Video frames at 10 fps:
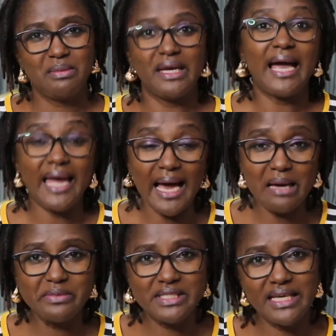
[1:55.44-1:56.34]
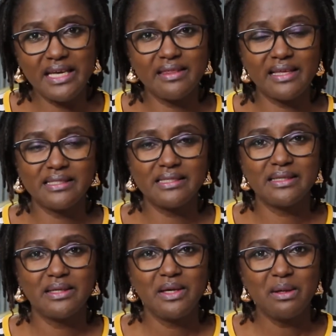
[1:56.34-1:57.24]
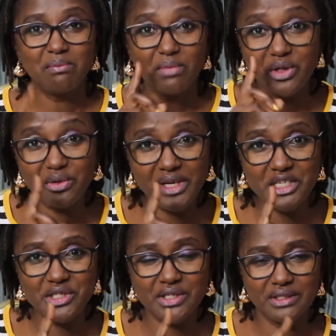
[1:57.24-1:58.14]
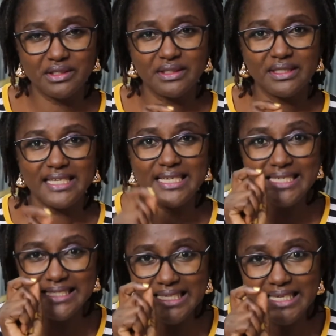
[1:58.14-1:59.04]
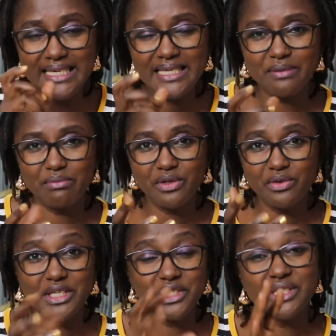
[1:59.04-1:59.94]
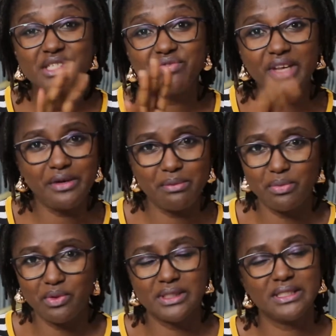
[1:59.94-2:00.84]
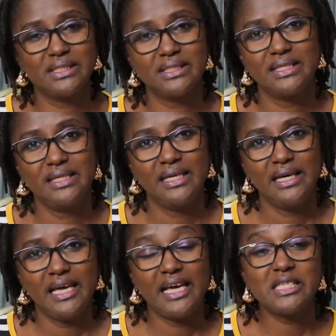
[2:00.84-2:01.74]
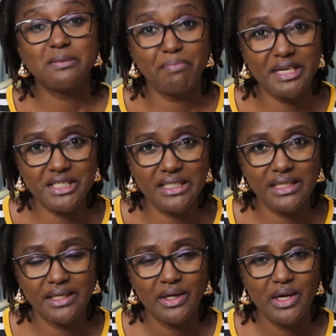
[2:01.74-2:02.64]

But I am saying that moderation is key. Moderation is very important, especially